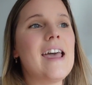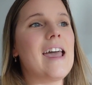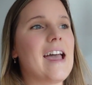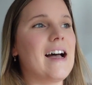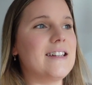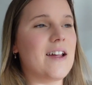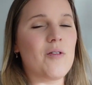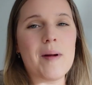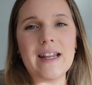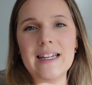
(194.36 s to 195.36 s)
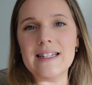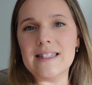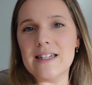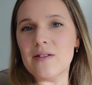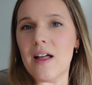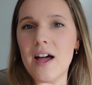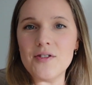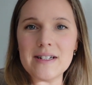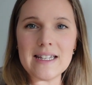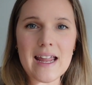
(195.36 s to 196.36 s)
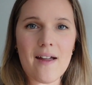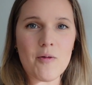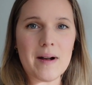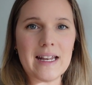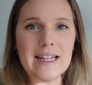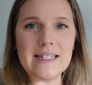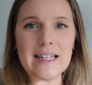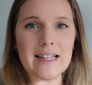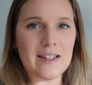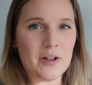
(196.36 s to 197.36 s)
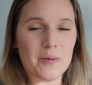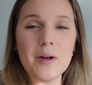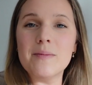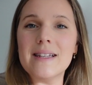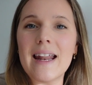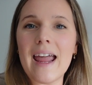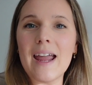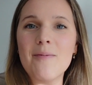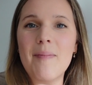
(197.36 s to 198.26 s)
and everybody needs to do laundry today. Everybody needs to clean their room today.